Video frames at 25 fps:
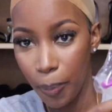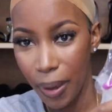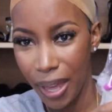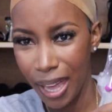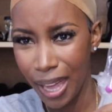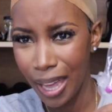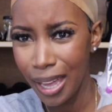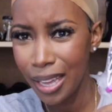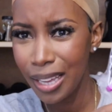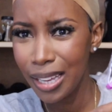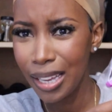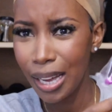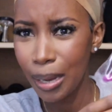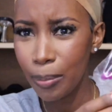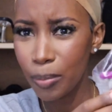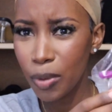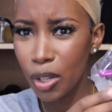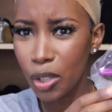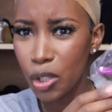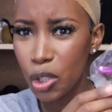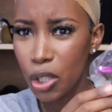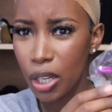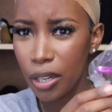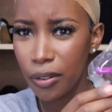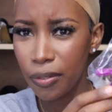peg, I'm
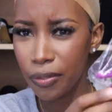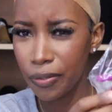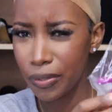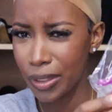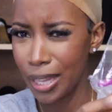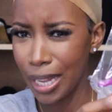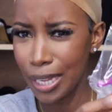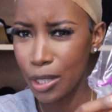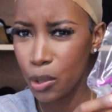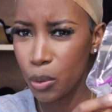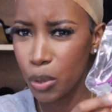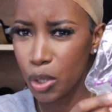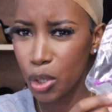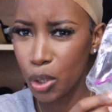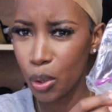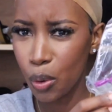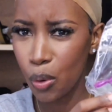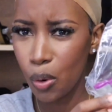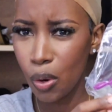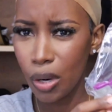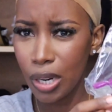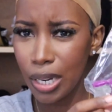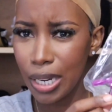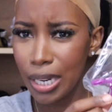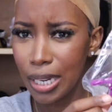not sure if that's what you
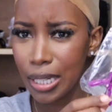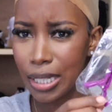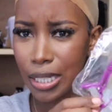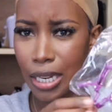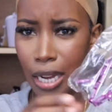call it,